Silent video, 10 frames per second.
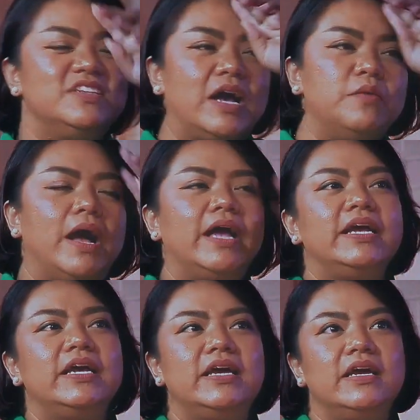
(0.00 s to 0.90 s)
So
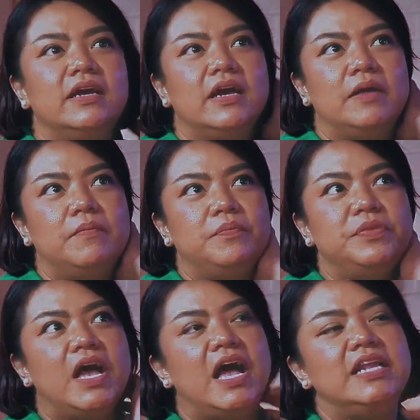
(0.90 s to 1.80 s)

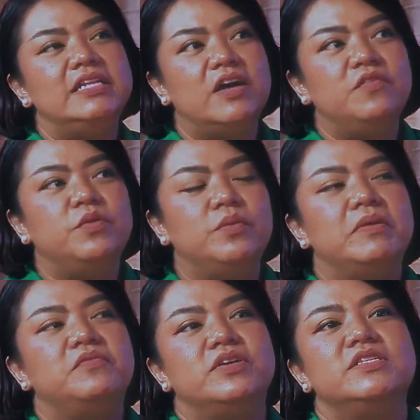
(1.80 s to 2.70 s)
I love it when
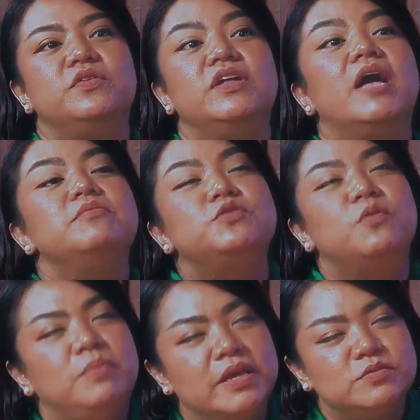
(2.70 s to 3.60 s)
my friends are real. I'm
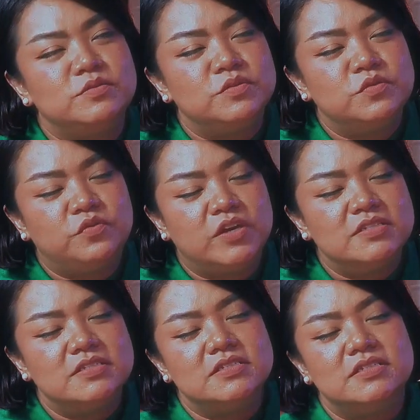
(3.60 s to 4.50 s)
so blessed with real
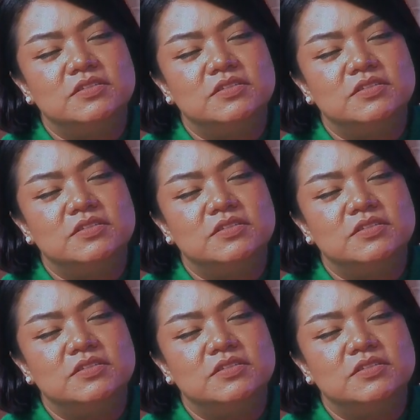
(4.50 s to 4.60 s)
friends.